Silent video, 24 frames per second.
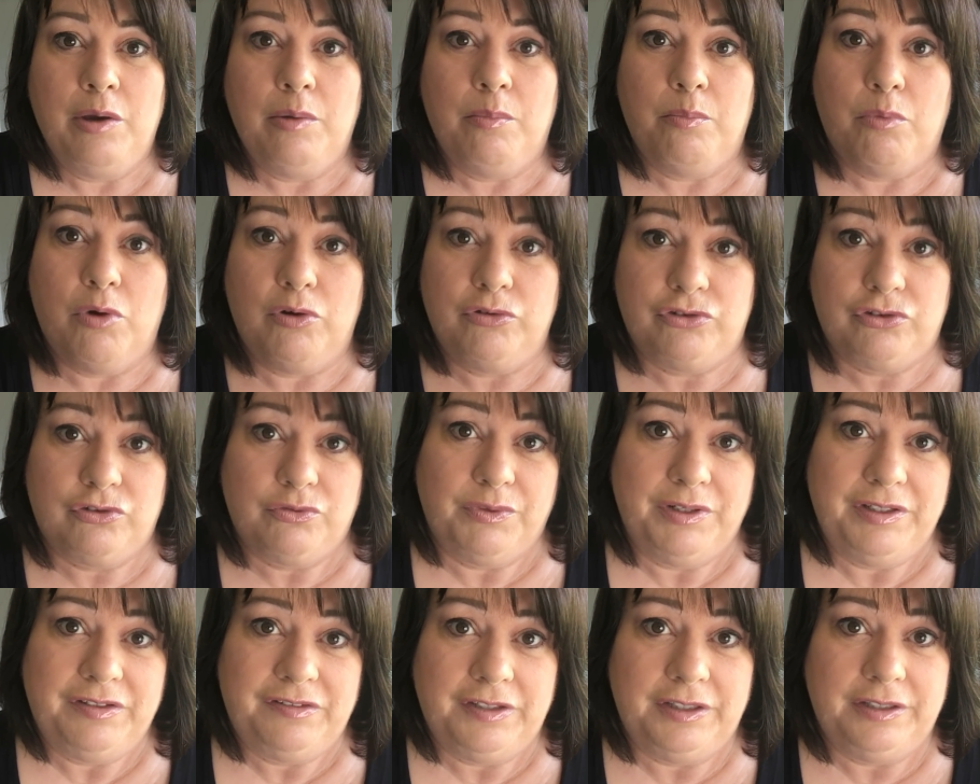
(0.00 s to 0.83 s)
Most
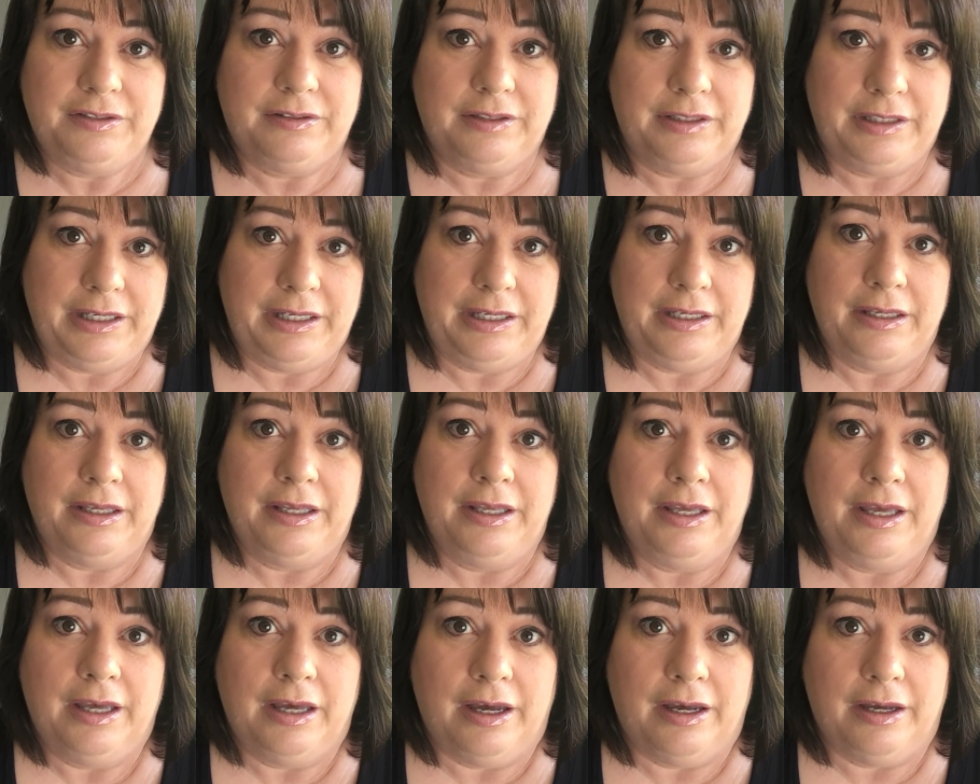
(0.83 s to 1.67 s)
recently,
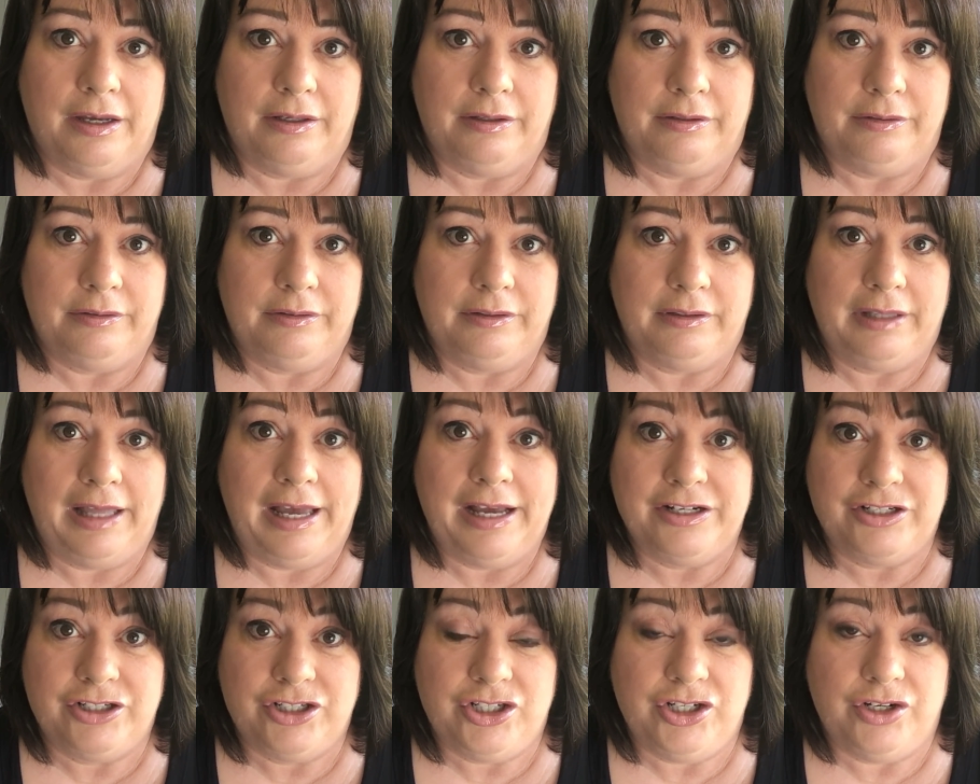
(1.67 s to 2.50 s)

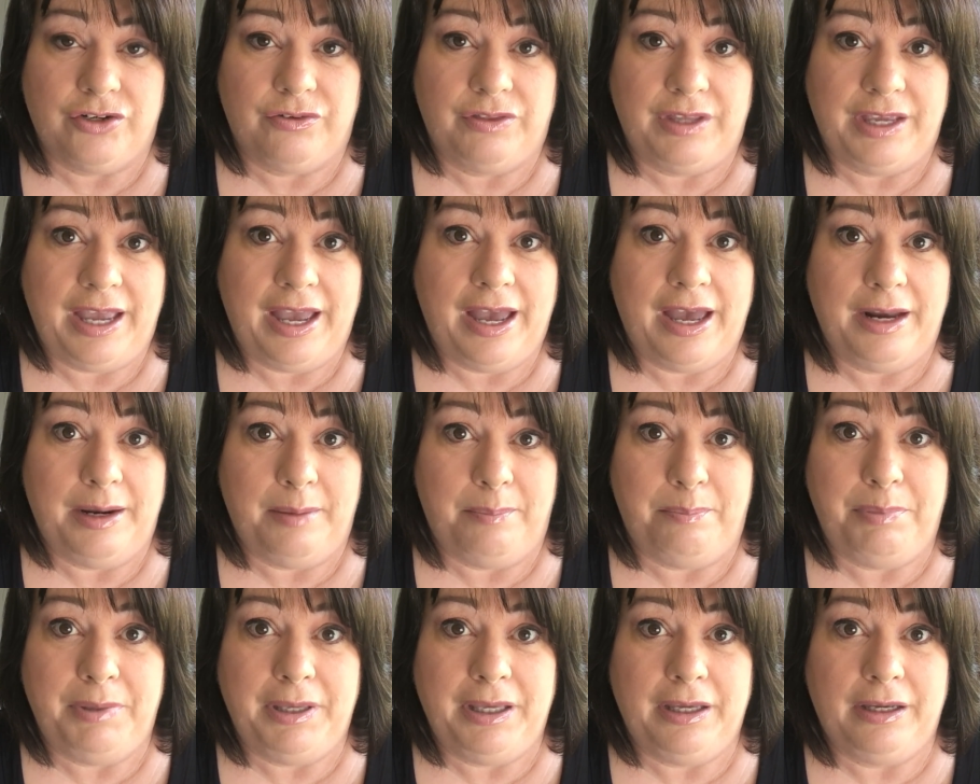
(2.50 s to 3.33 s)
last year, they had a
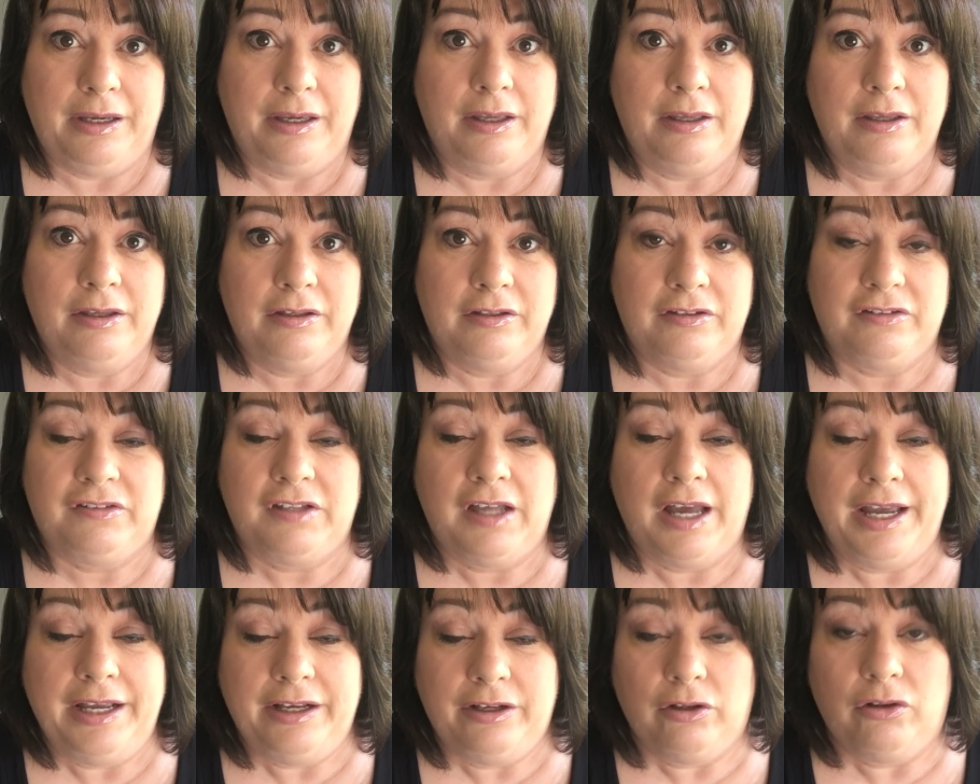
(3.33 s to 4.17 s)
big
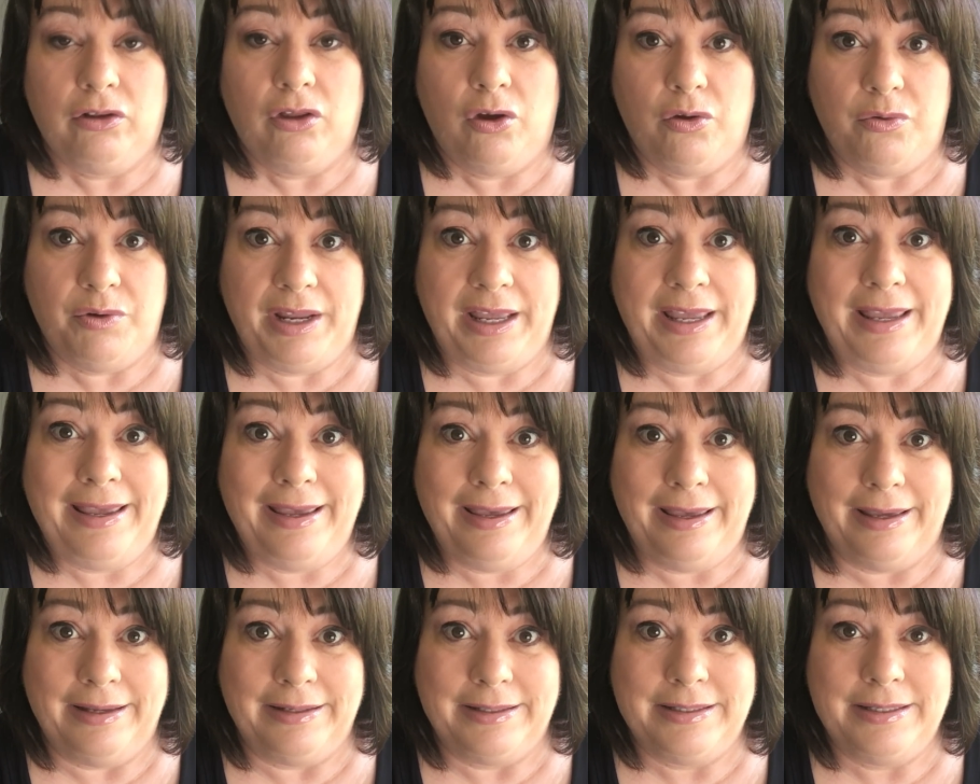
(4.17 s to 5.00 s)
cyclone
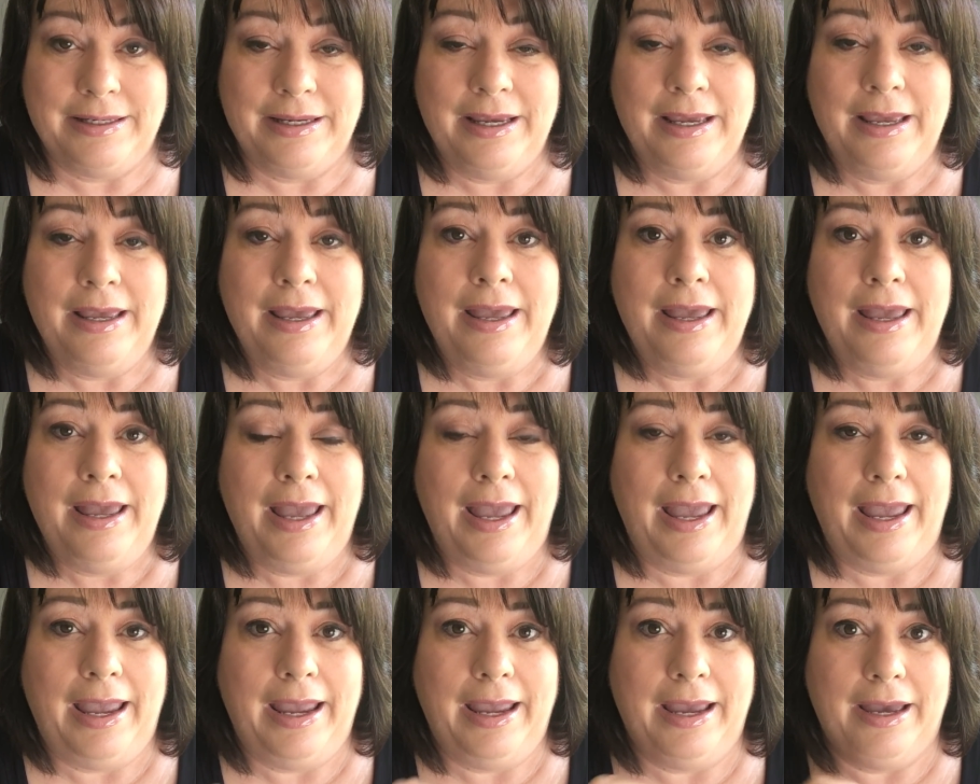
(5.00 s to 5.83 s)
hit
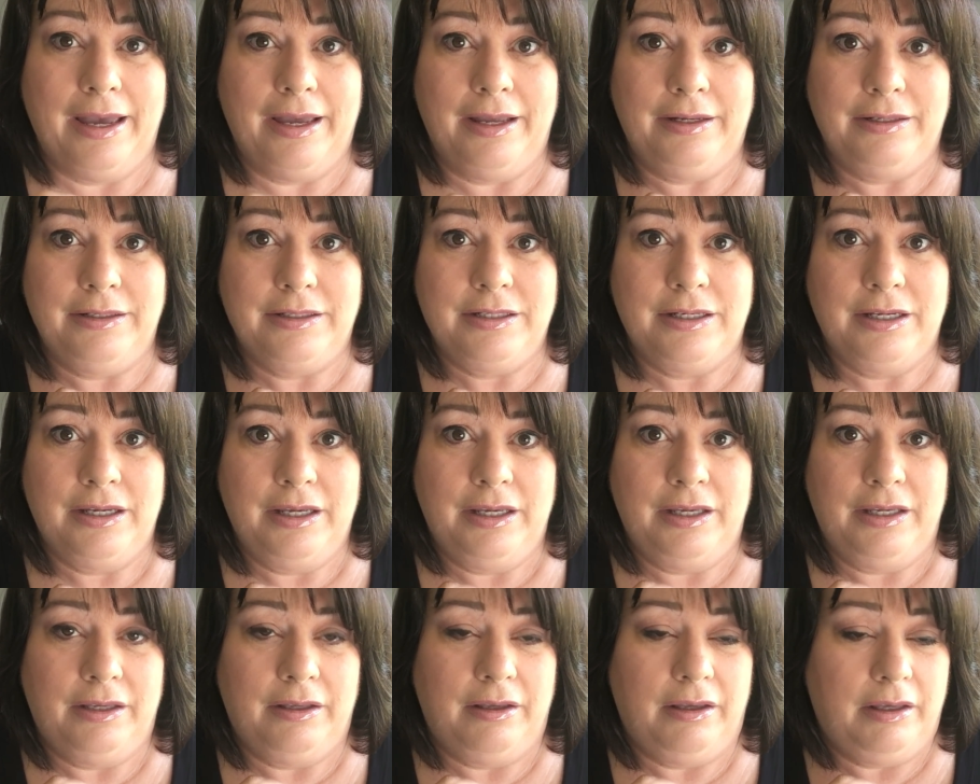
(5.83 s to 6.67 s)
and
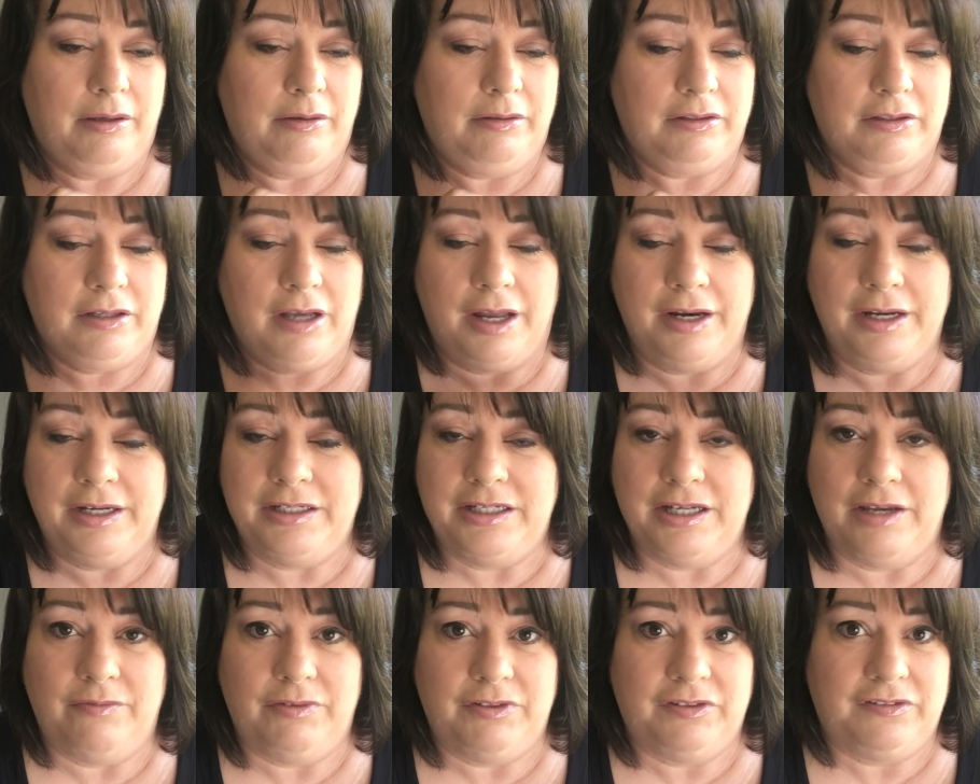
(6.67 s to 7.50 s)
it kind of
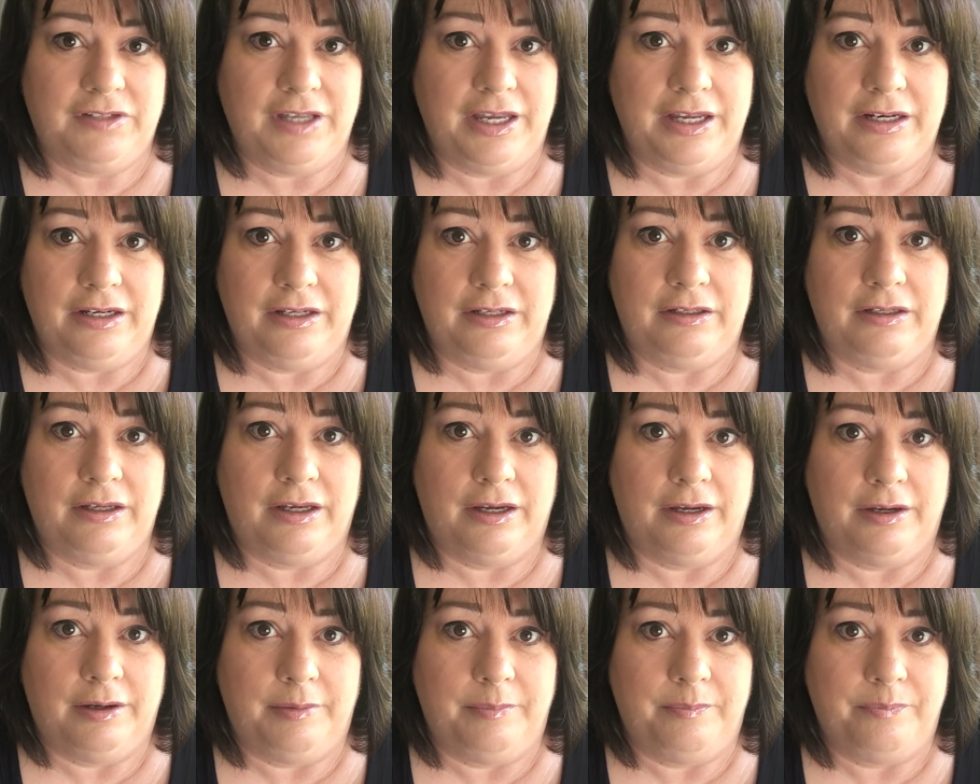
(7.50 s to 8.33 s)
devastated
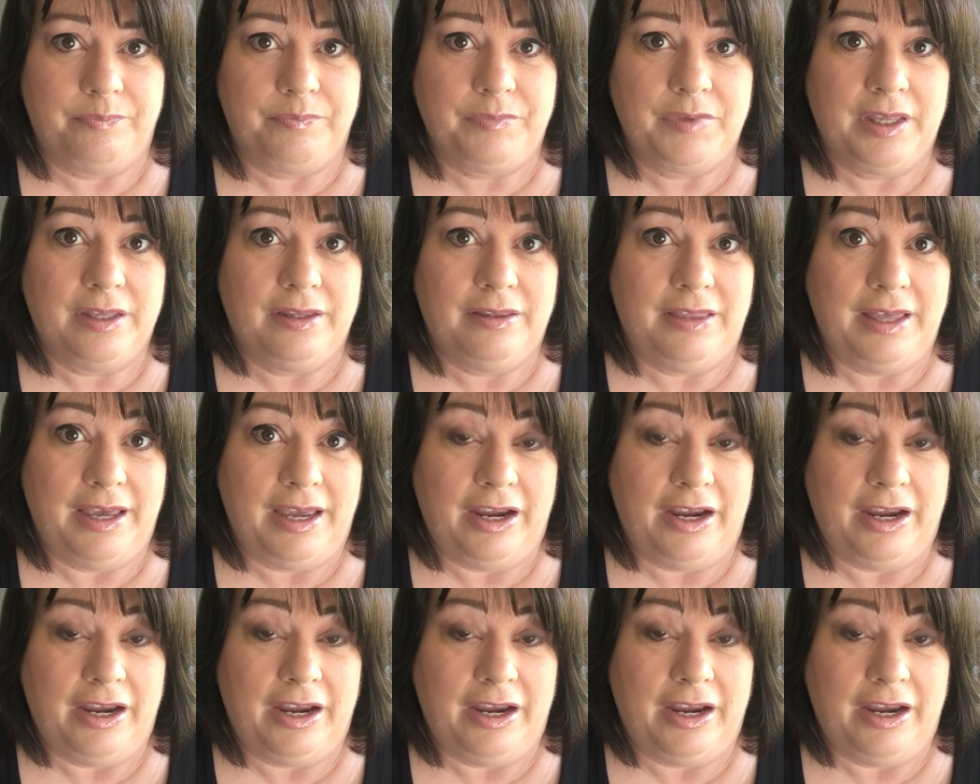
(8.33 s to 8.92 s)
the